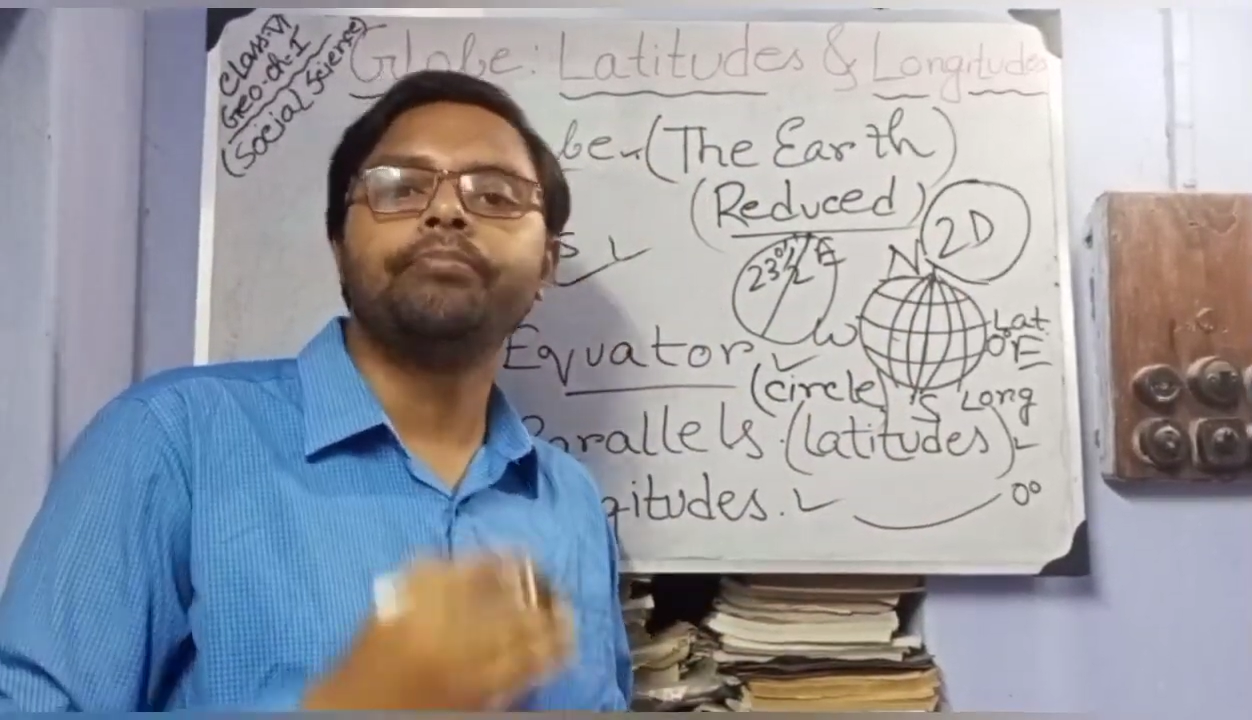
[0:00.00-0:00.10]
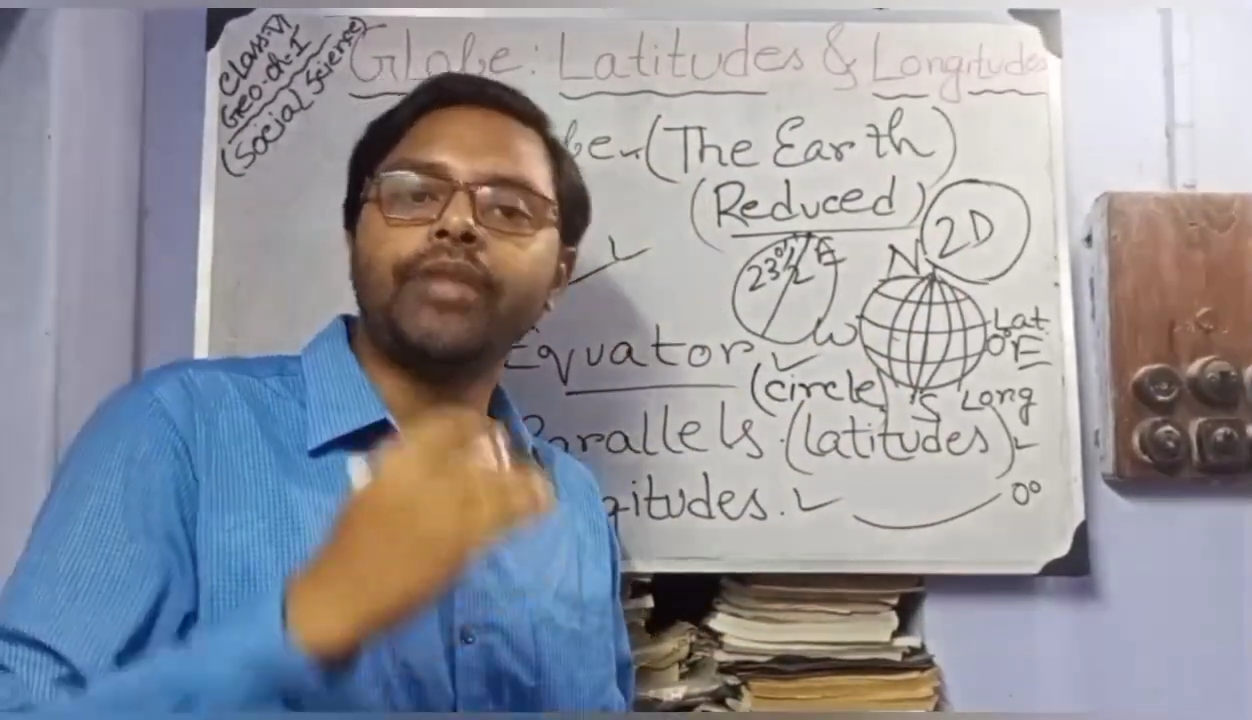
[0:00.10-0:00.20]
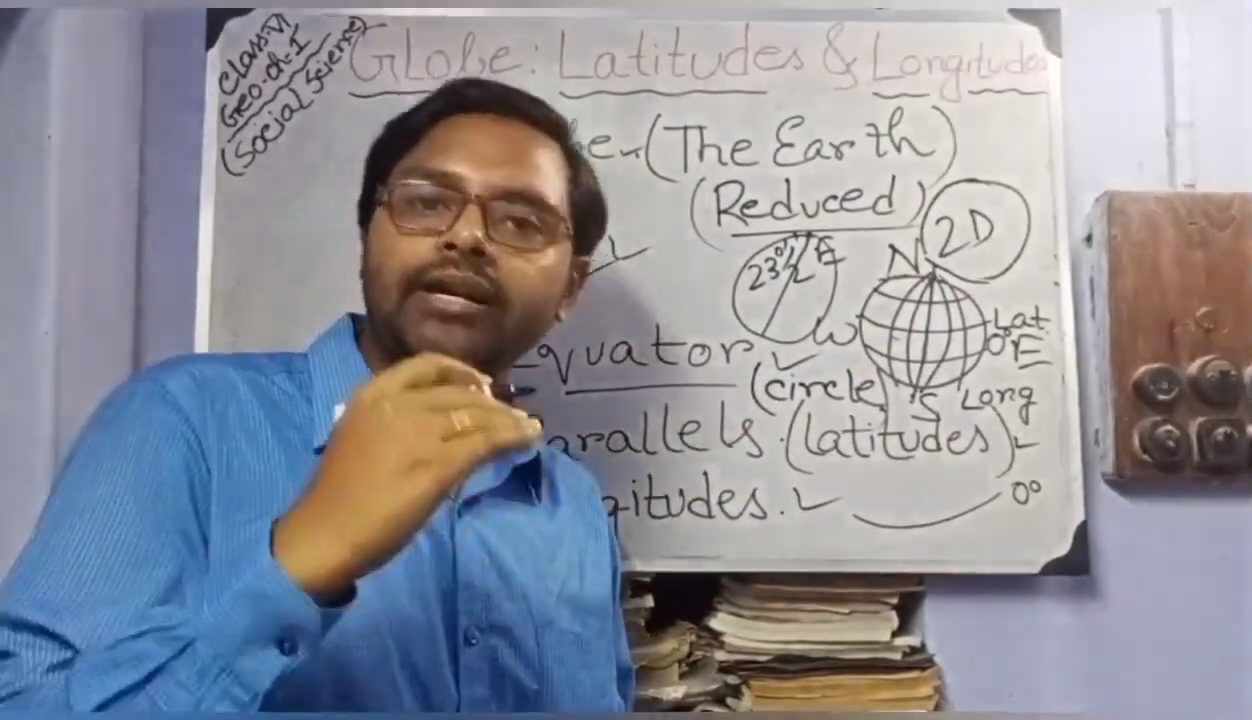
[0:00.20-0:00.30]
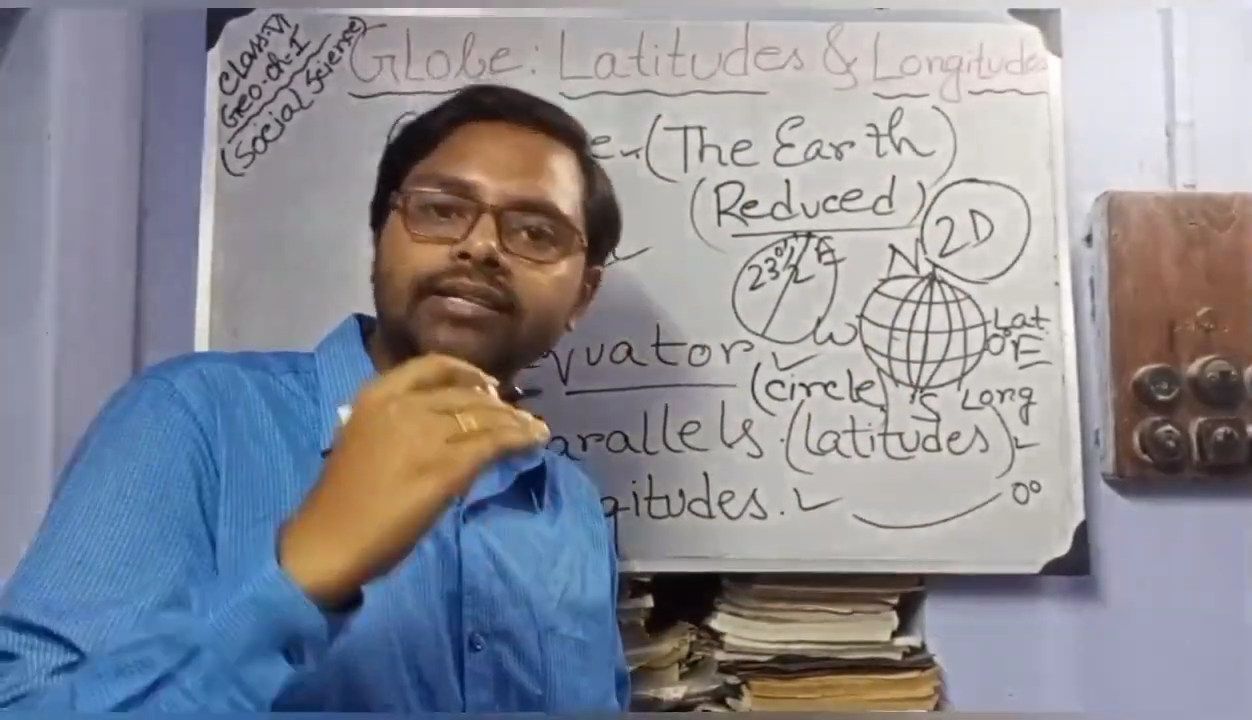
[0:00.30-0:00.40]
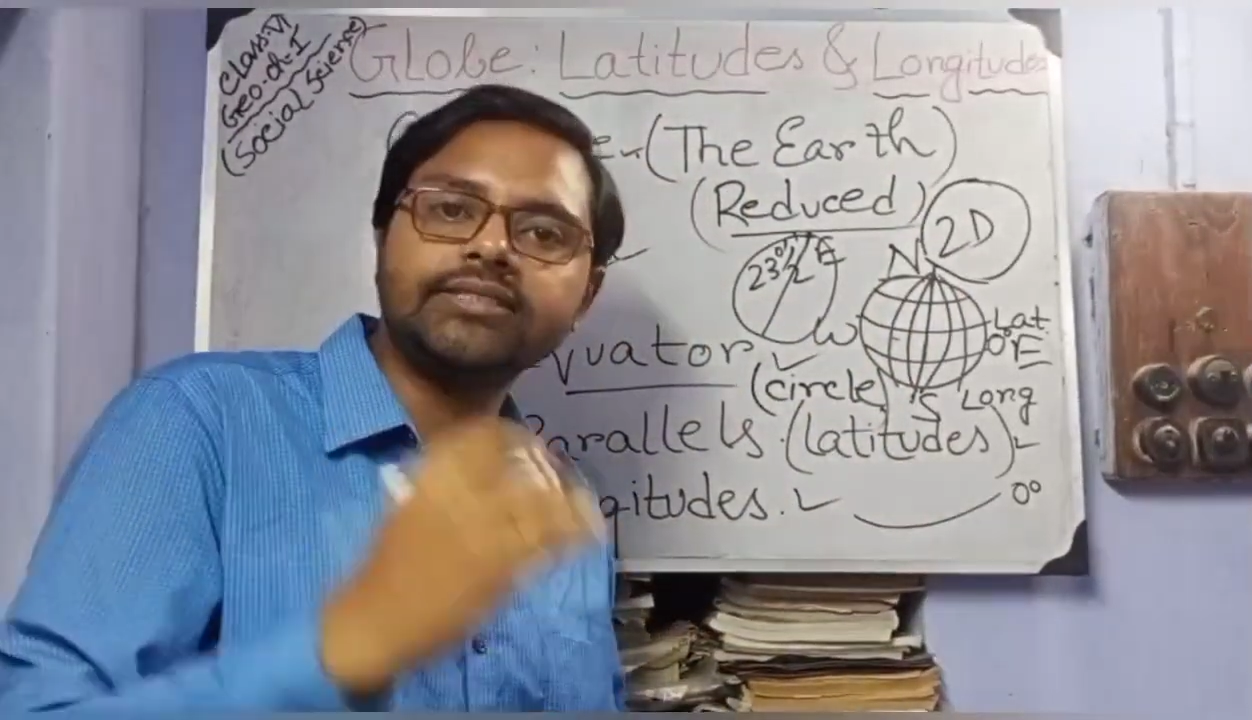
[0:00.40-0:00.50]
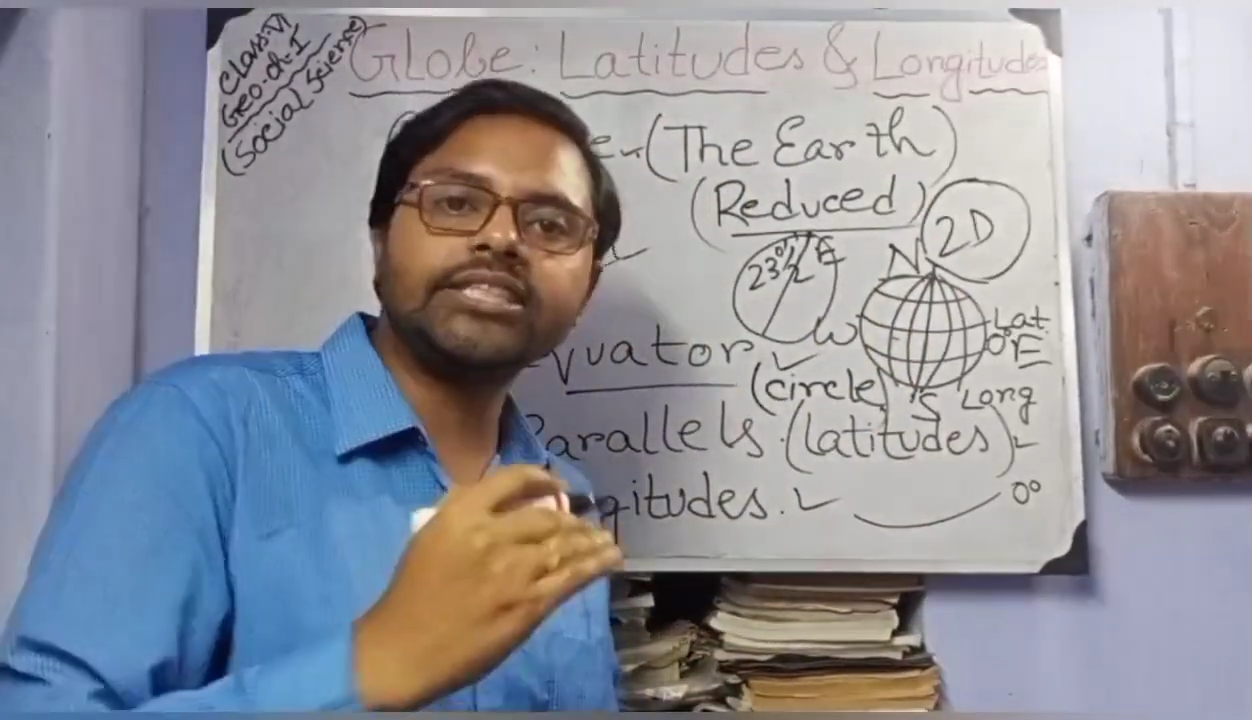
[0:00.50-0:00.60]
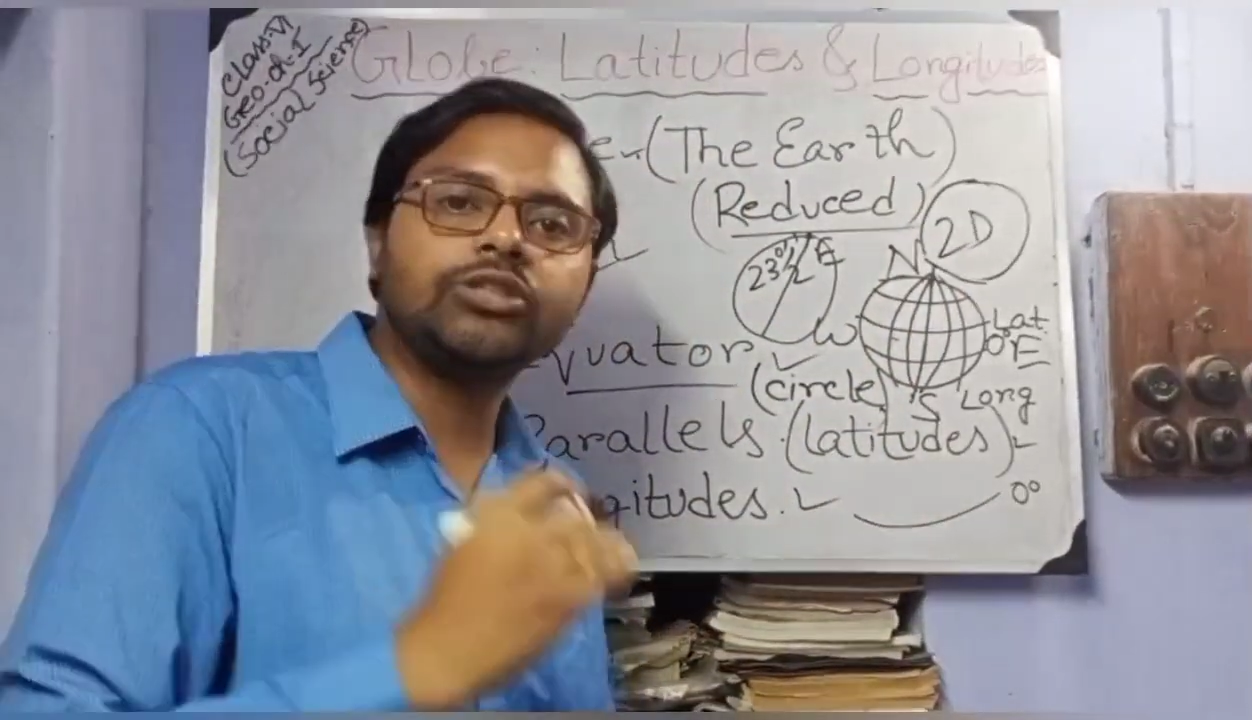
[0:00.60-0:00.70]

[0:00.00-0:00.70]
that is